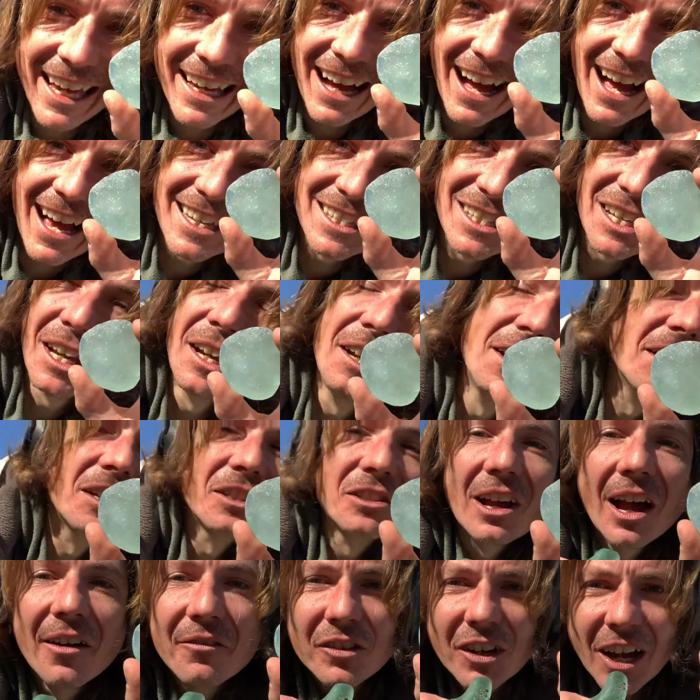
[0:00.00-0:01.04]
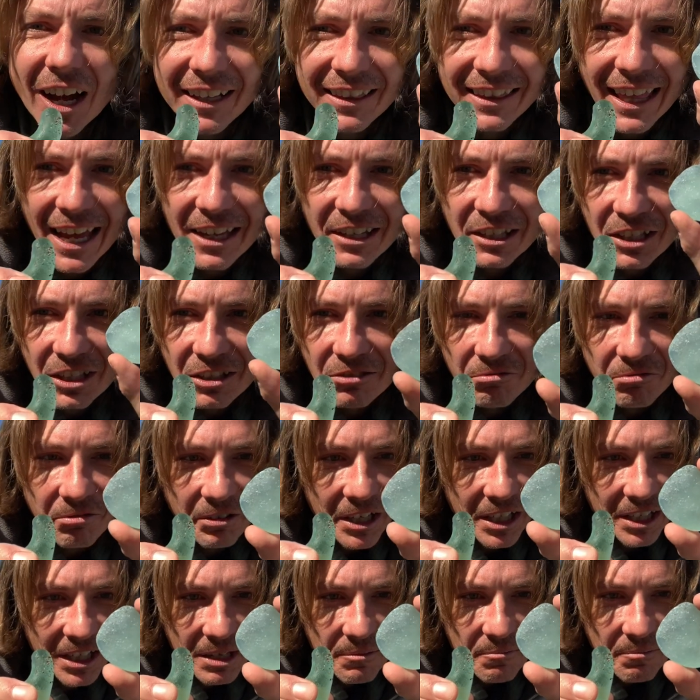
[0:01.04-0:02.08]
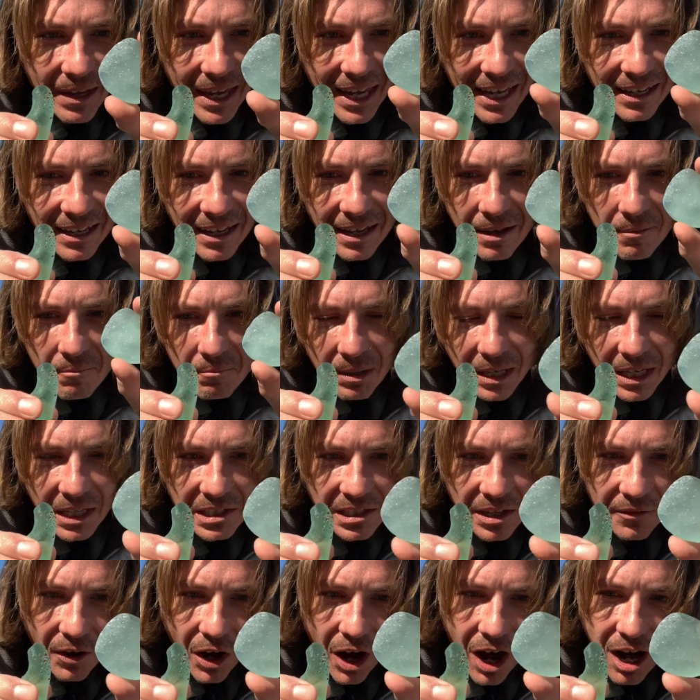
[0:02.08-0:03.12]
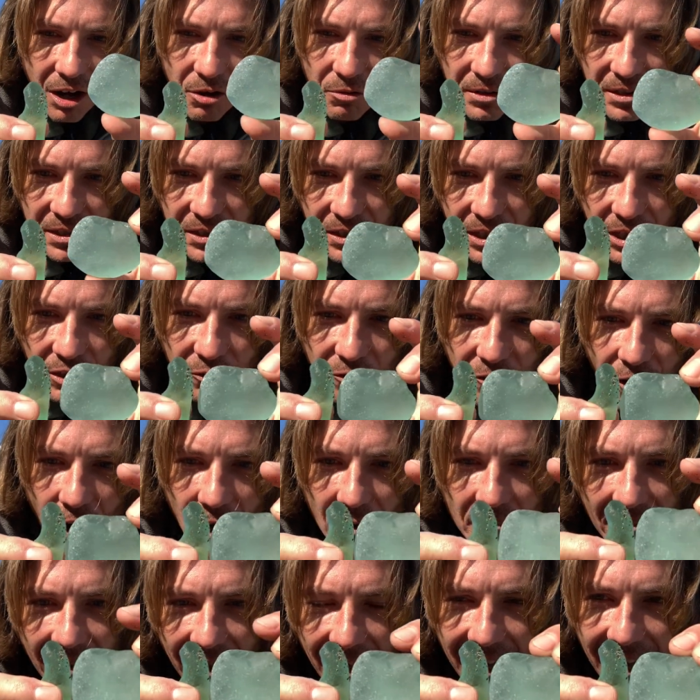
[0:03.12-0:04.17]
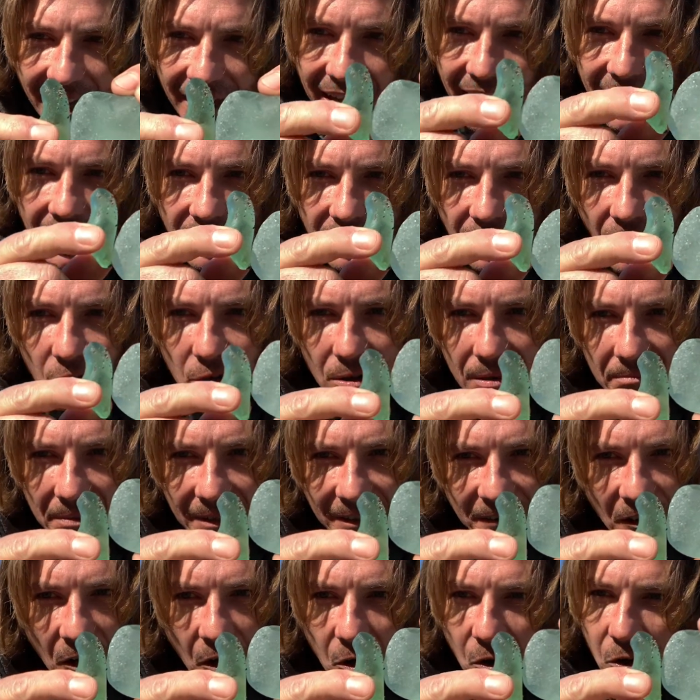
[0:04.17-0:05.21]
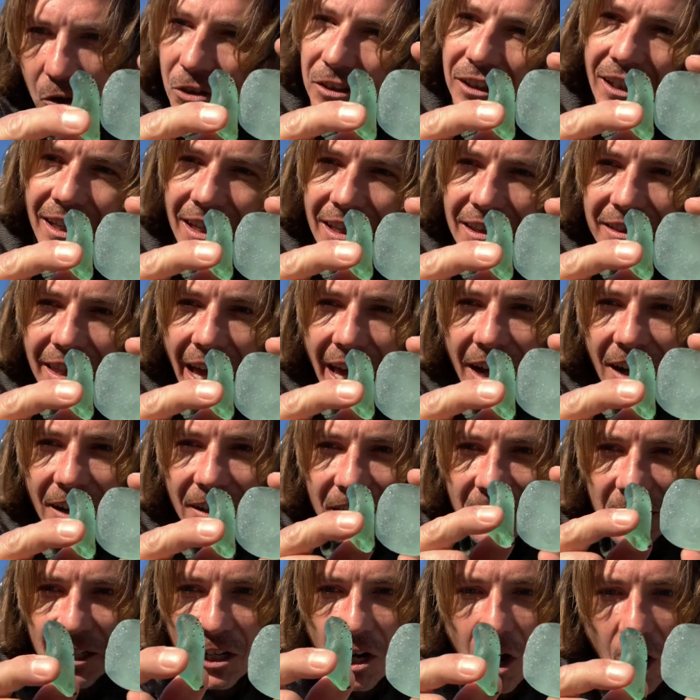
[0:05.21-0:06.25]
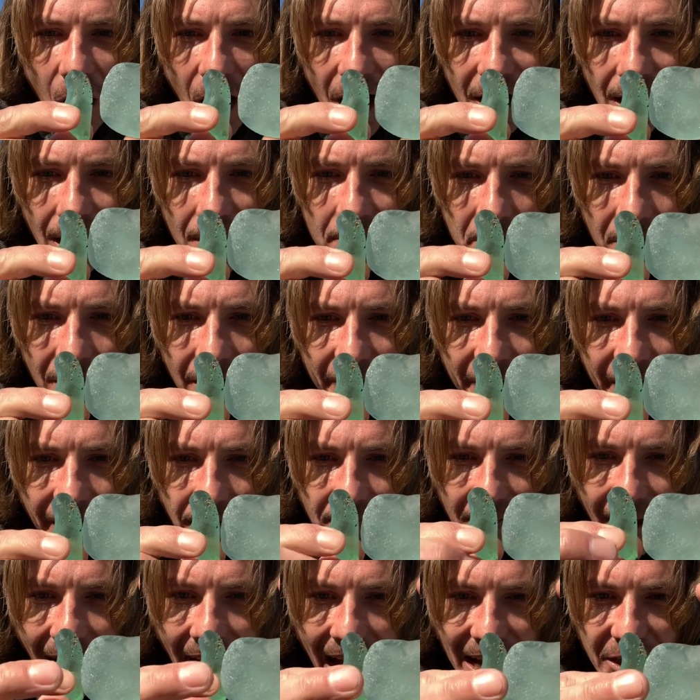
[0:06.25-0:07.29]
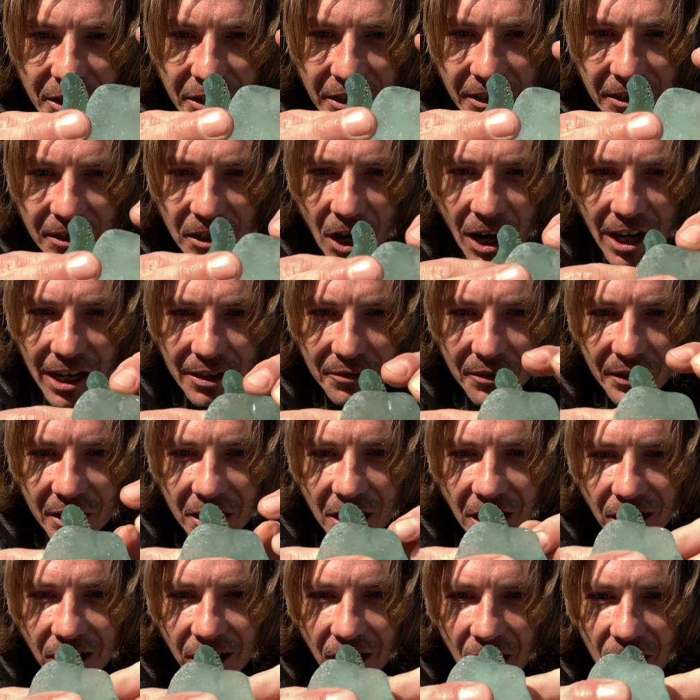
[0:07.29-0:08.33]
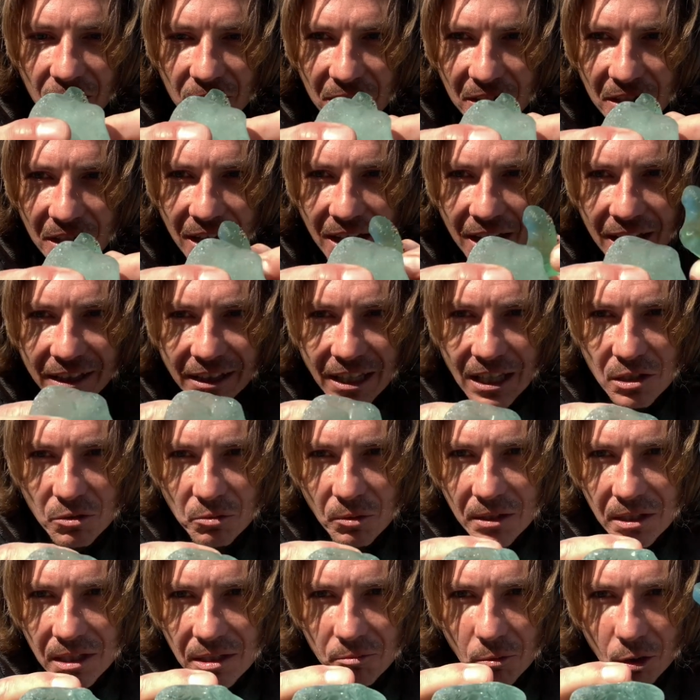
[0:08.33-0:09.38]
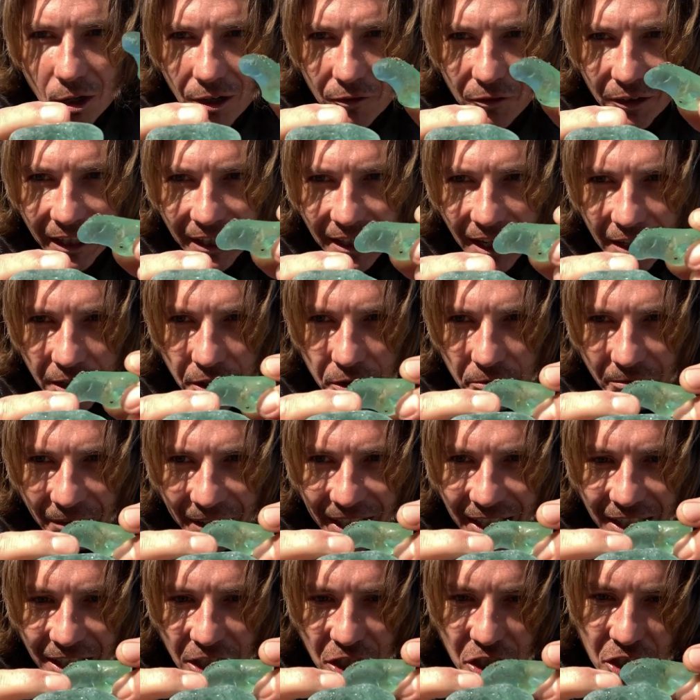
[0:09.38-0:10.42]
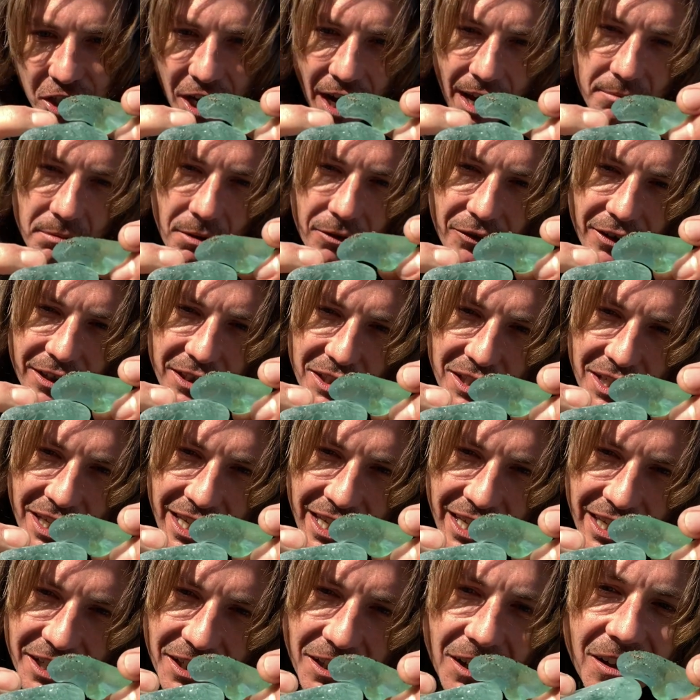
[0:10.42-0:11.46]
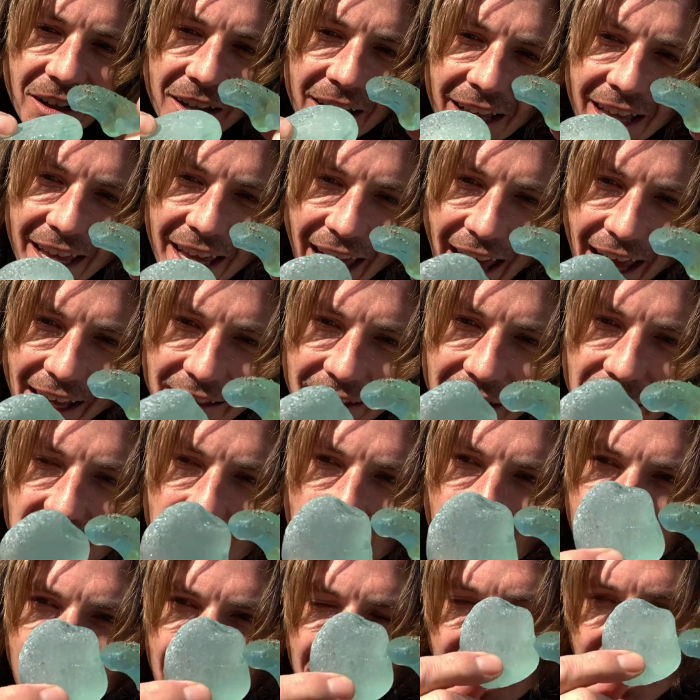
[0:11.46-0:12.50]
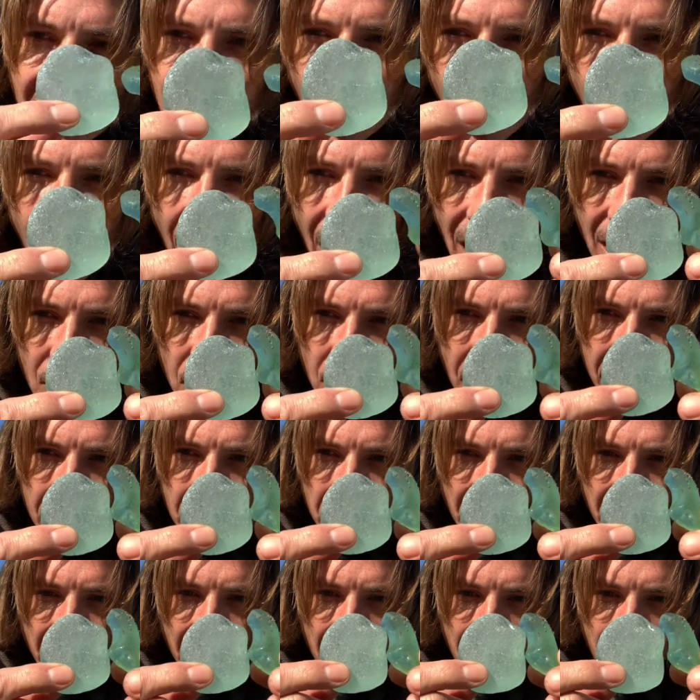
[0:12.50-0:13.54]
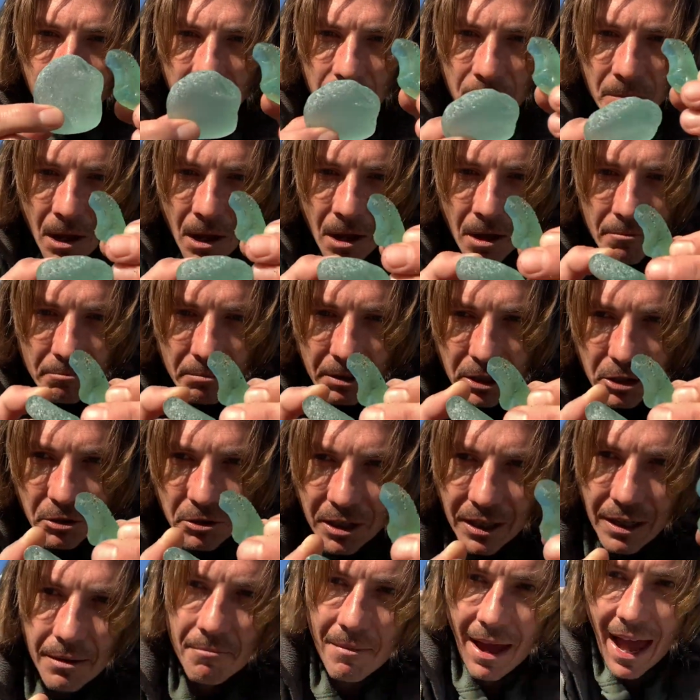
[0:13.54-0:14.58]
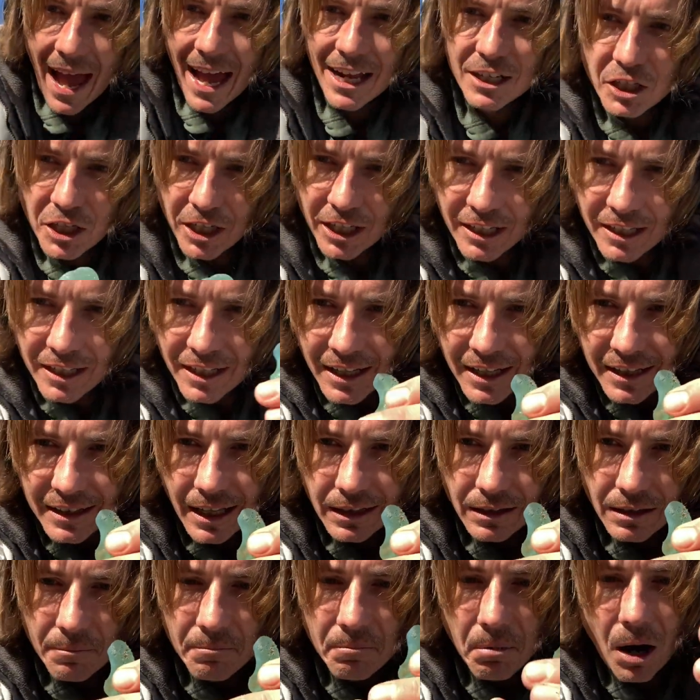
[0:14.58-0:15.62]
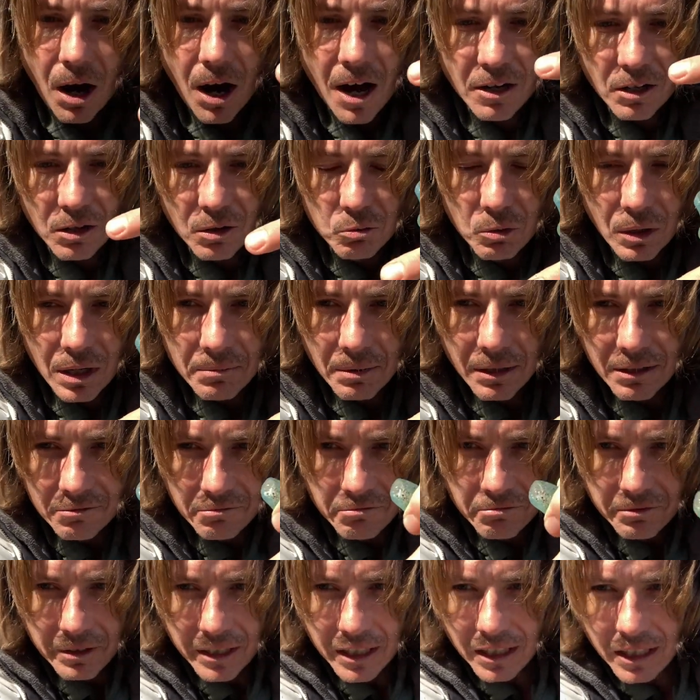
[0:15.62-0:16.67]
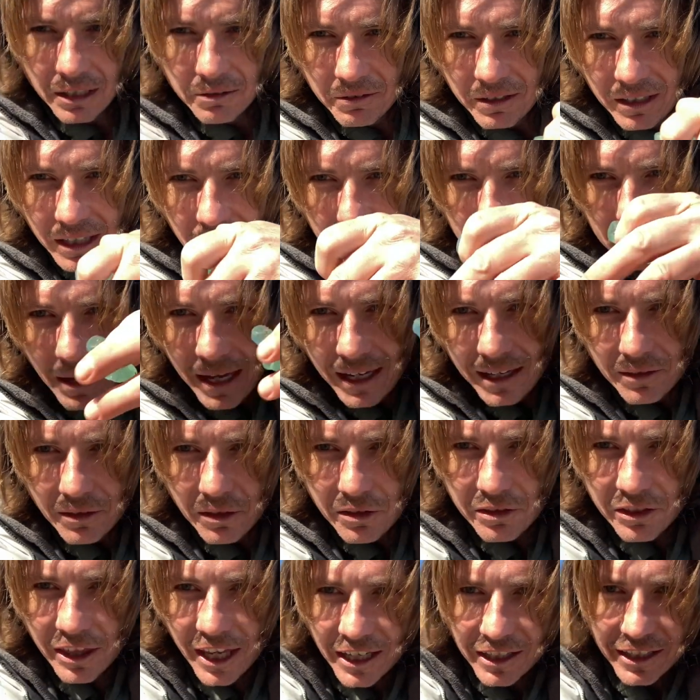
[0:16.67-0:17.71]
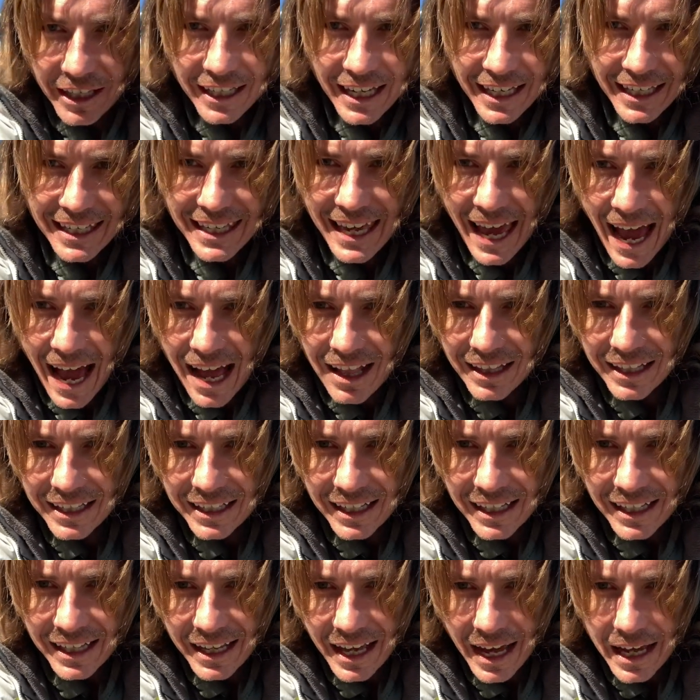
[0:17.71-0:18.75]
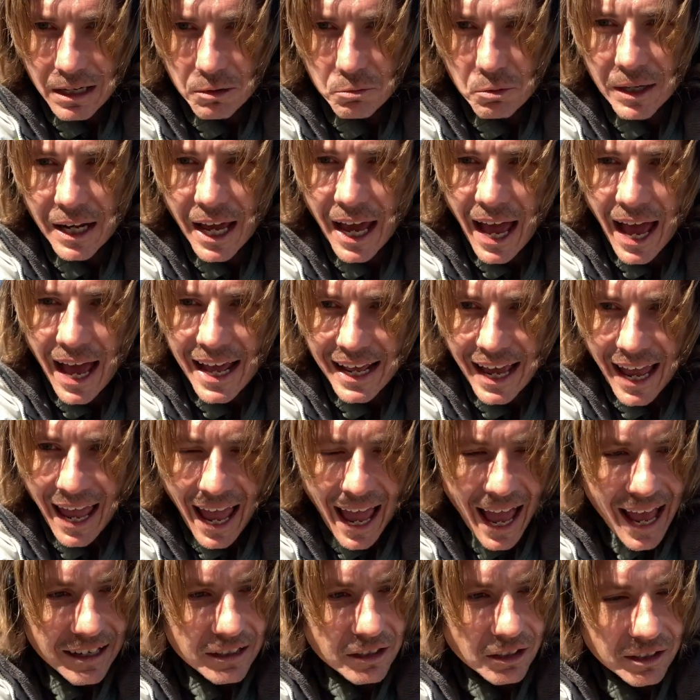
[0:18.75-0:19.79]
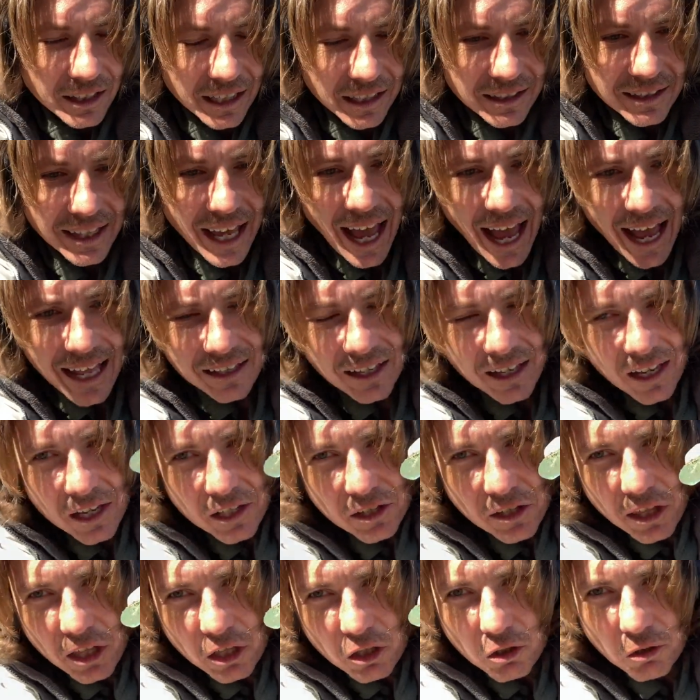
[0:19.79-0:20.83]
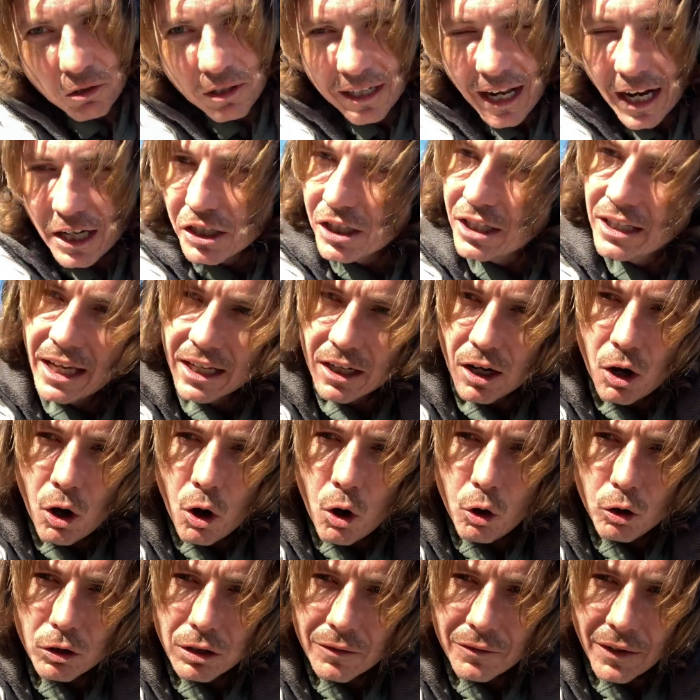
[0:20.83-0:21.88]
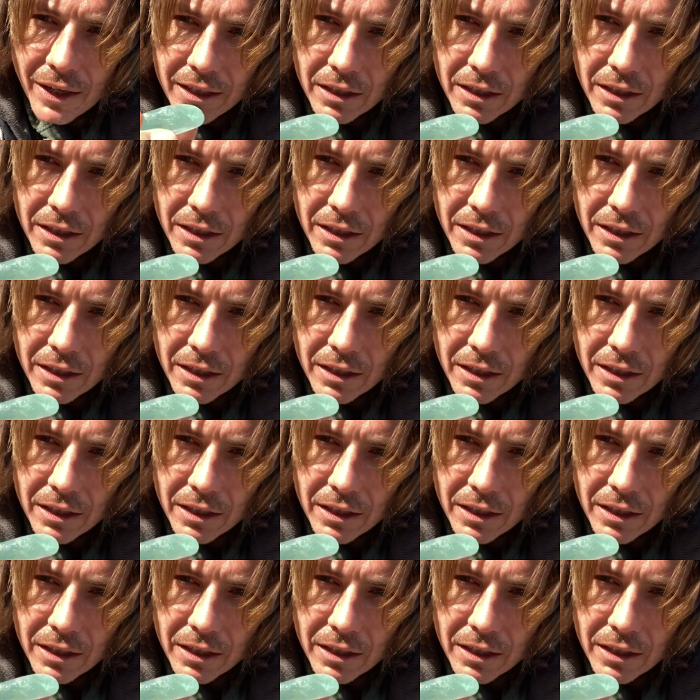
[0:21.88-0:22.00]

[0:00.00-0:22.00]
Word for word: guys, so I've got that really big piece of aqua seafoam and lo and behold, they are not a perfect match. They're not even close. This one's more of like a greenish type of a teal and this one is an aqua blue. But you can imagine that the bottle would have been really, really big and thick like a gallon, and it would have had a handle like that so that you could actually get a hold of it.